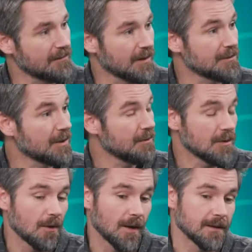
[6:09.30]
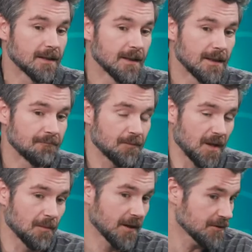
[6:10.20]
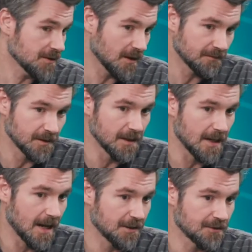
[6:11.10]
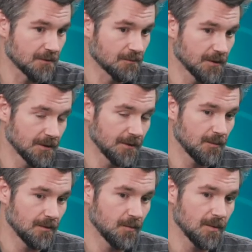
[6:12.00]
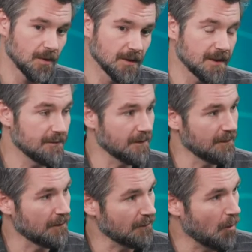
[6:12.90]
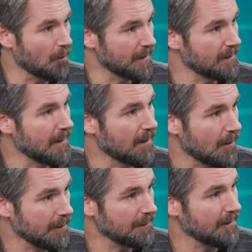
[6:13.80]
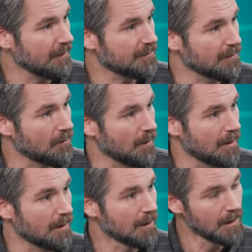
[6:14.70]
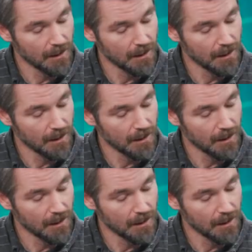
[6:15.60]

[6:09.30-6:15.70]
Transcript: think, Sanjay, you know, at Microsoft and in Azure, really, we believe in this open data architecture where